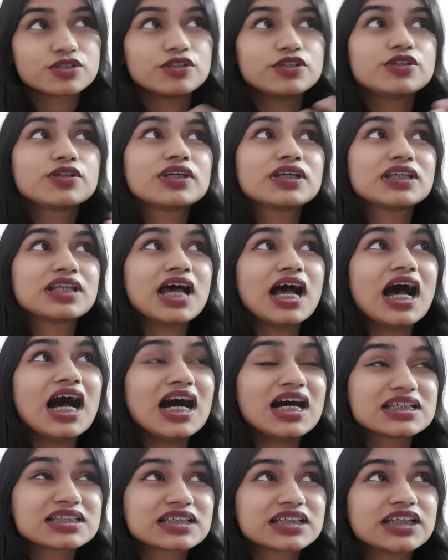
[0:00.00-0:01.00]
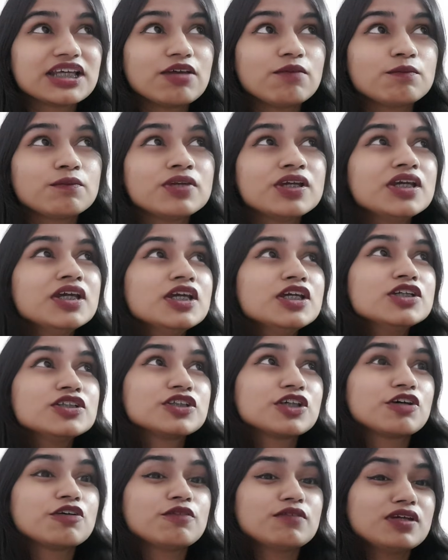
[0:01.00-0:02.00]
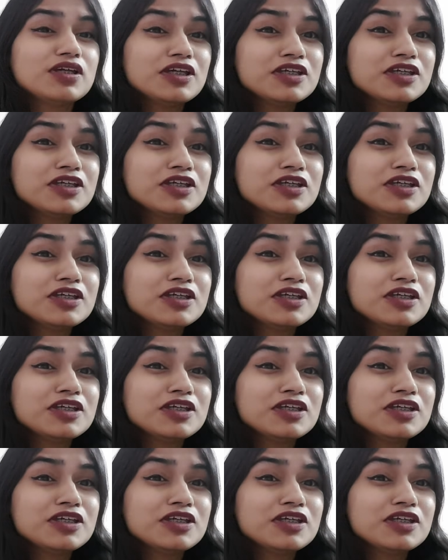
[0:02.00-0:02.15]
So you can ask them, so